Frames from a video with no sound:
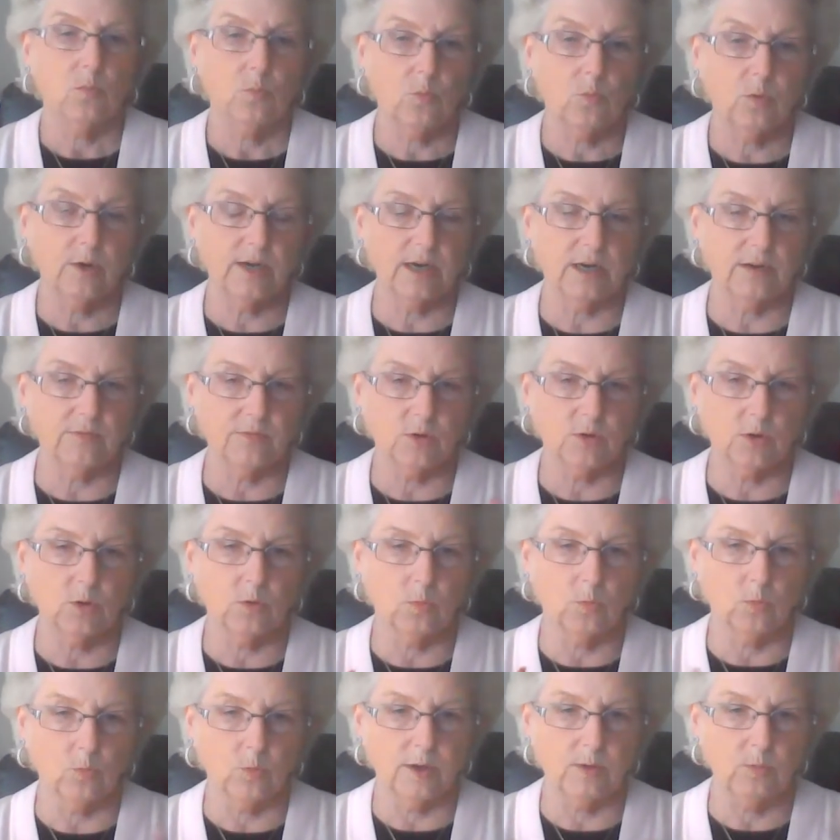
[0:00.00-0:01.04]
Whenever
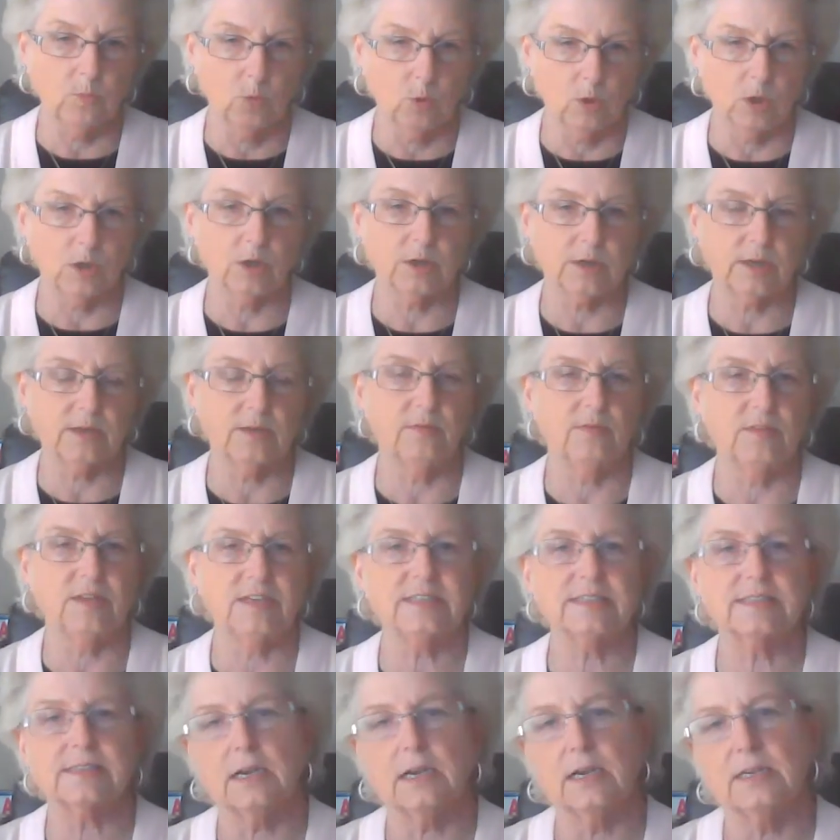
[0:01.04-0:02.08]
we work in
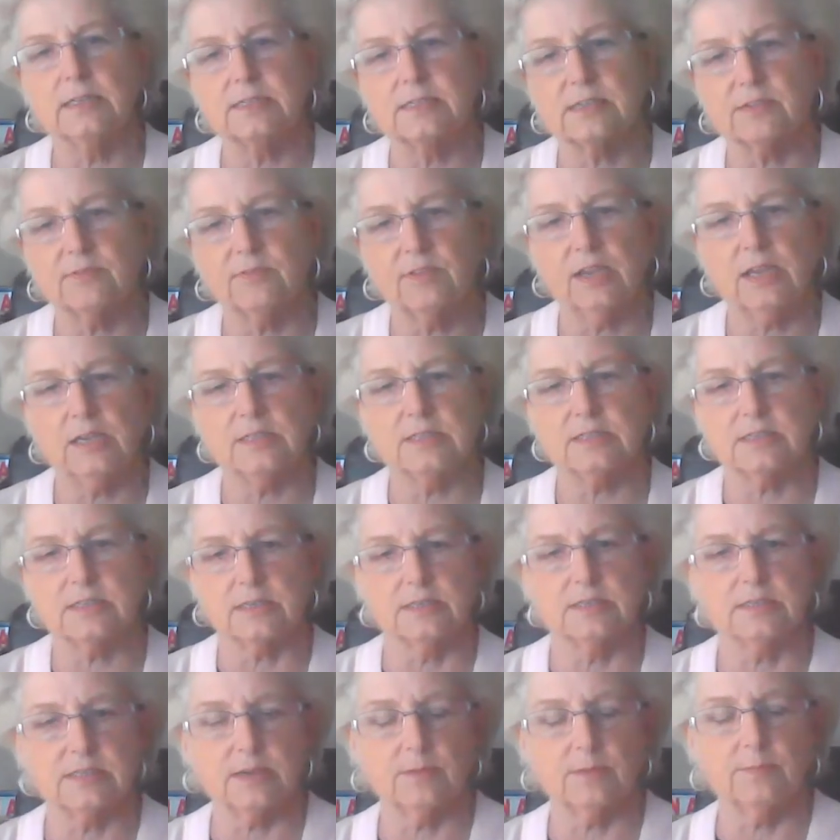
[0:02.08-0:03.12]
these kinds of
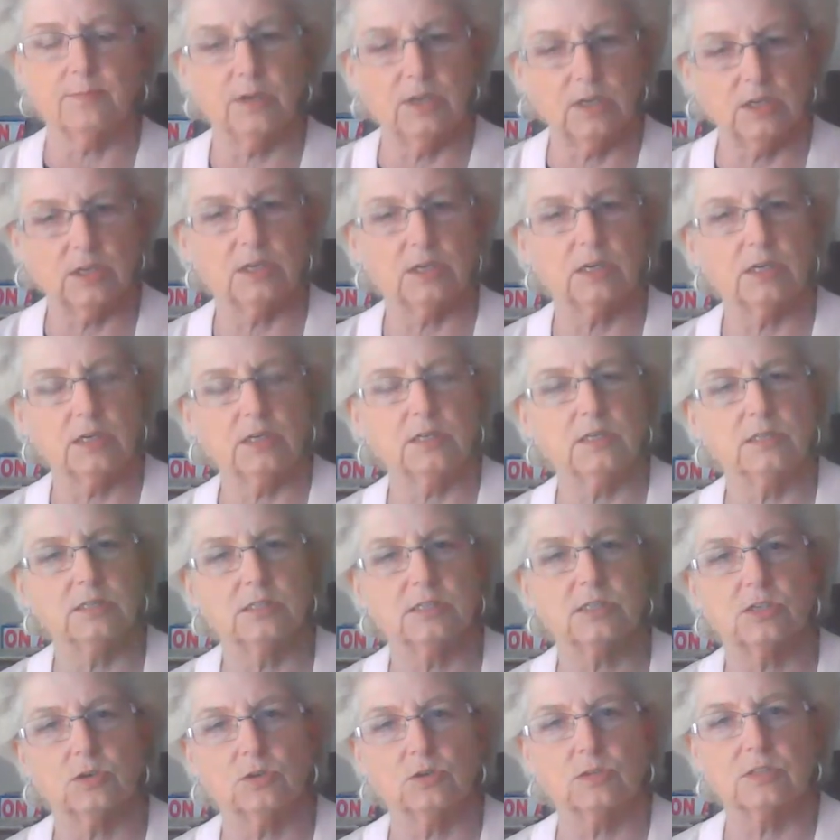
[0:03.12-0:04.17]
cases, Million
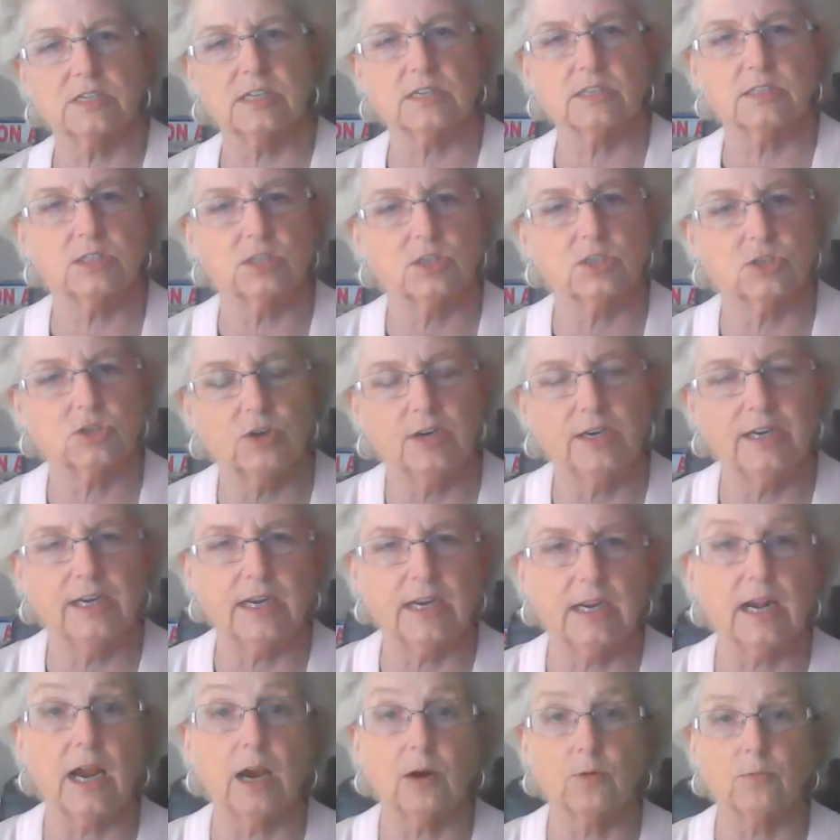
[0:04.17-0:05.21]
Kids serves as a training
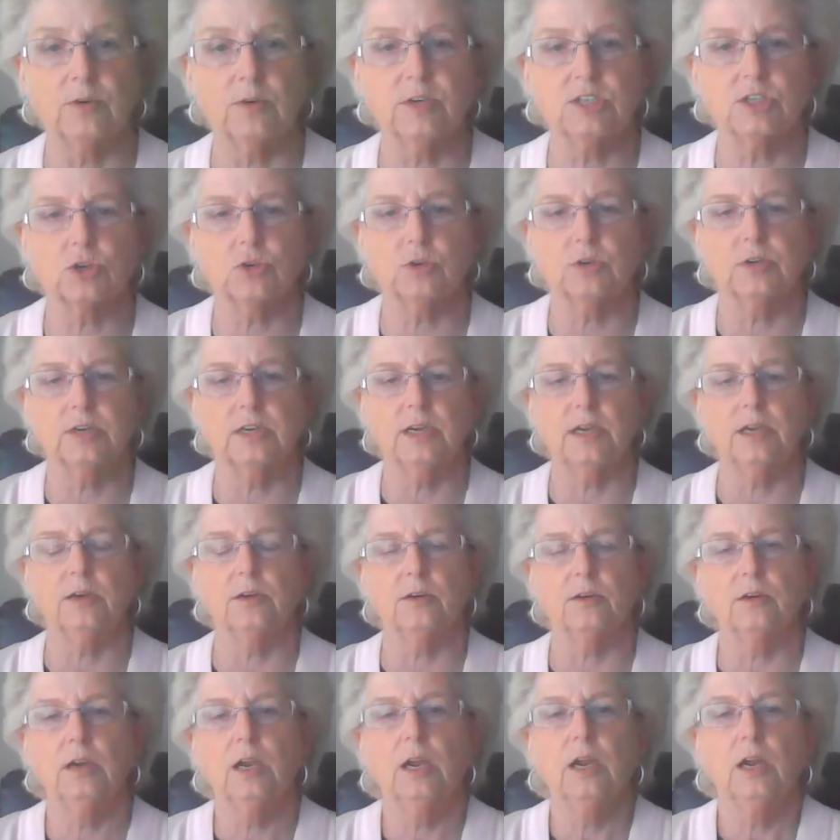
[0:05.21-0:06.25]
and outreach
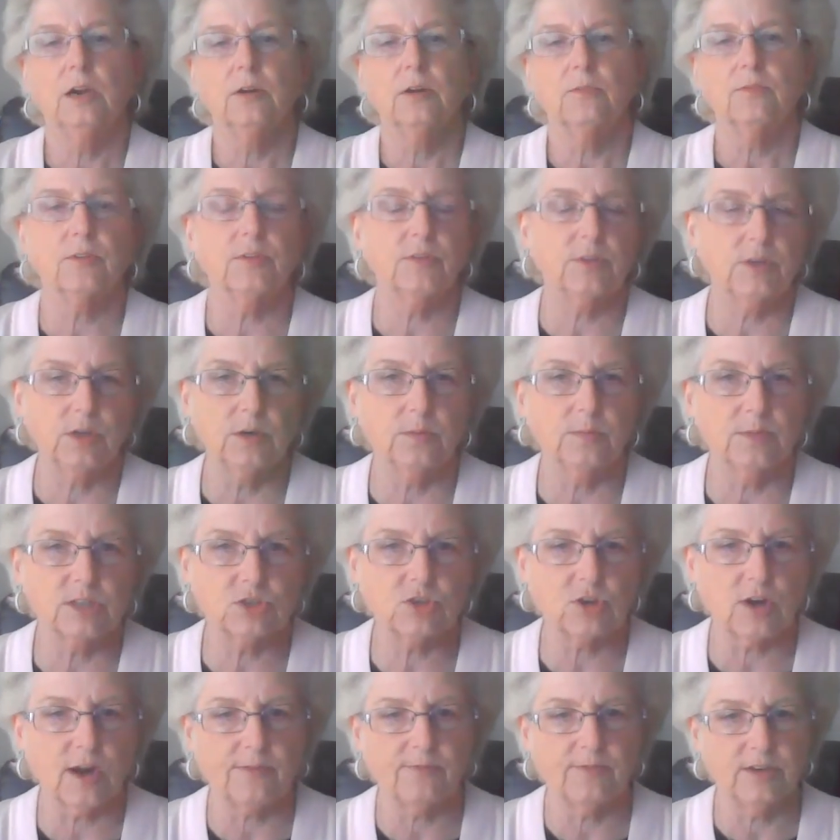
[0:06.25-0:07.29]
coordinator for the Human
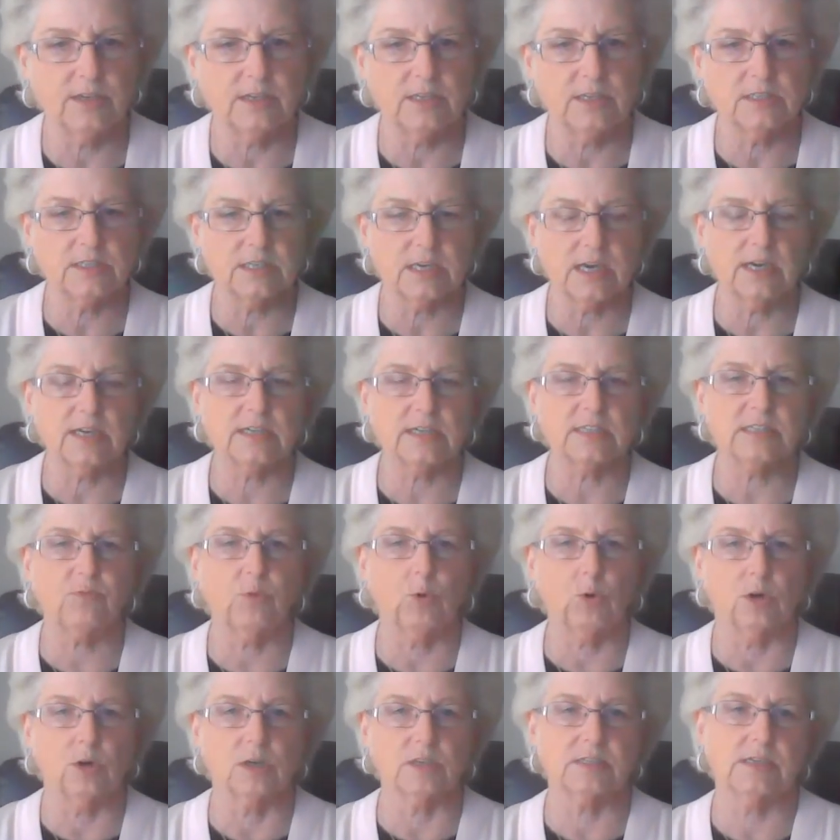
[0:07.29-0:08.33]
Trafficking Task
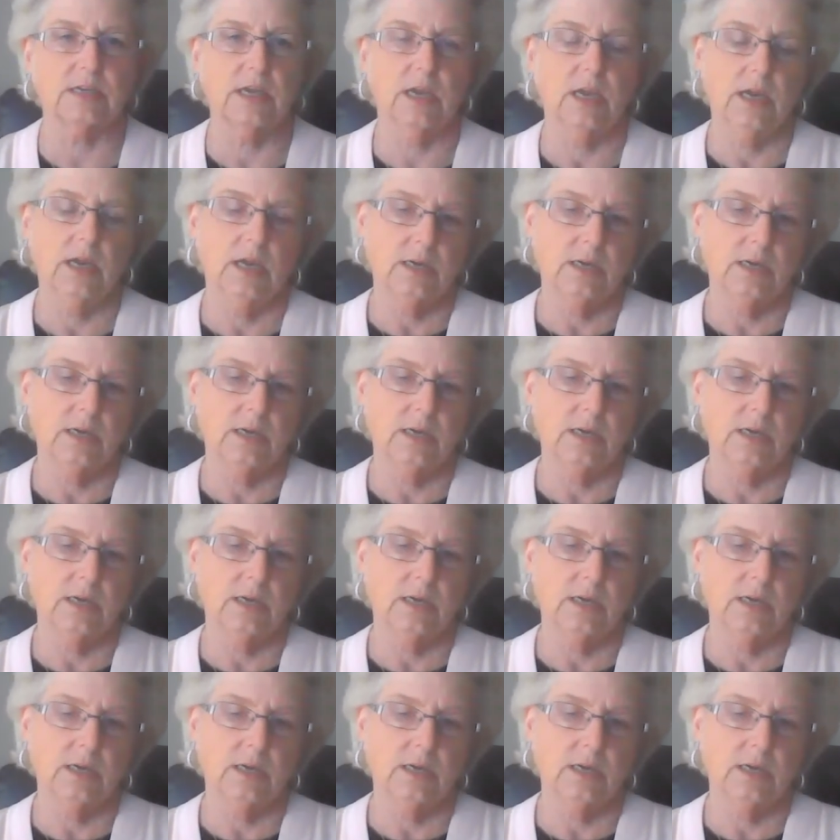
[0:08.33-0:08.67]
Force.